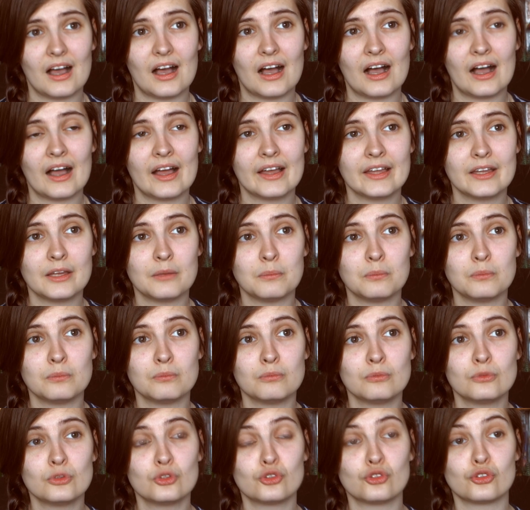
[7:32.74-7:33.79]
I am
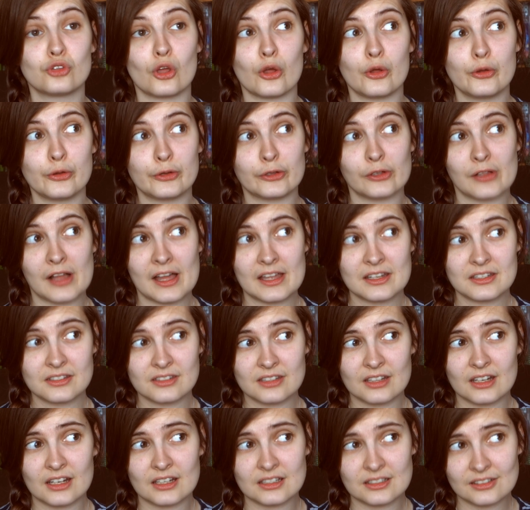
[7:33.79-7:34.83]
so glad
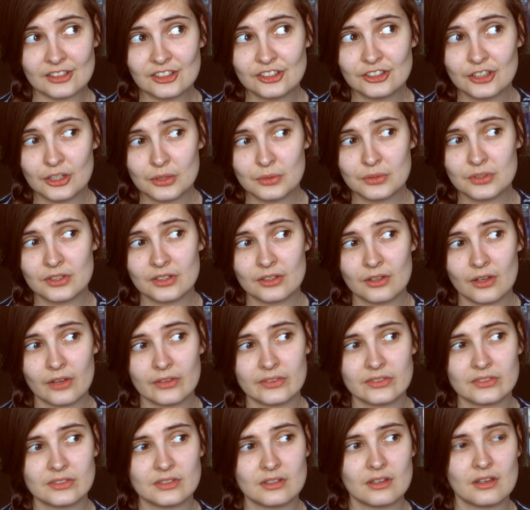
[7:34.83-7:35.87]
that I did go to the
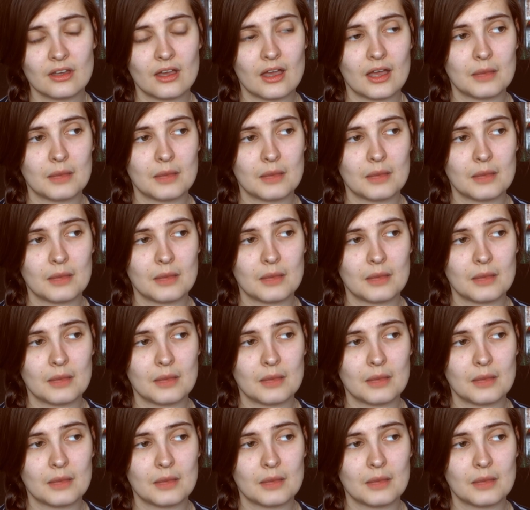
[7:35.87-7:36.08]
concert.